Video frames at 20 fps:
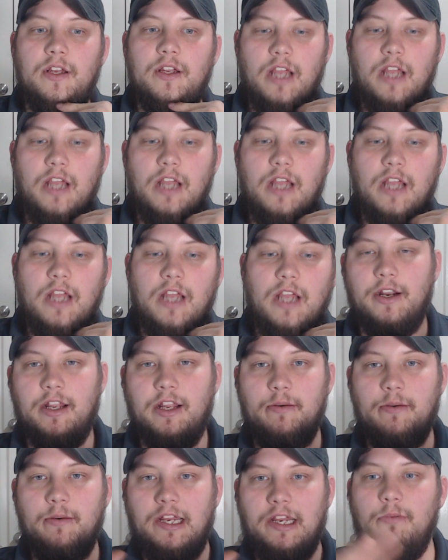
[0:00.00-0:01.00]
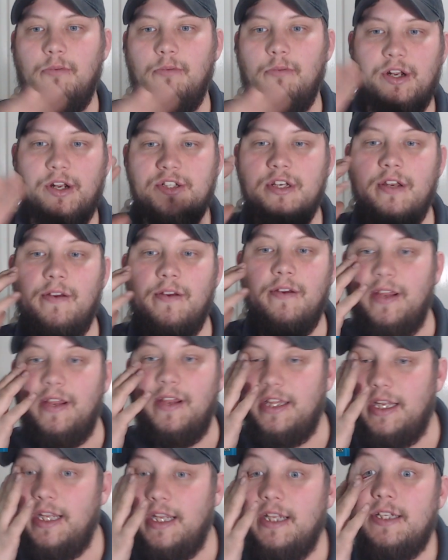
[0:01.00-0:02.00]
I mean, we're talking about a combustion event
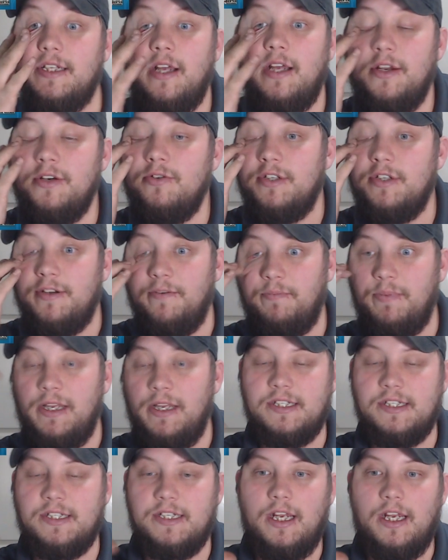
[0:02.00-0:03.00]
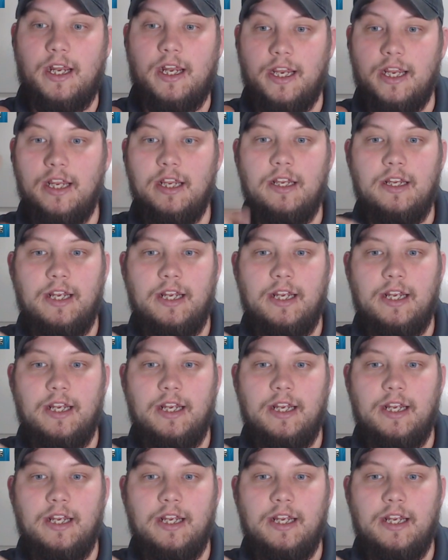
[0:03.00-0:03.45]
that hits hundreds of psi.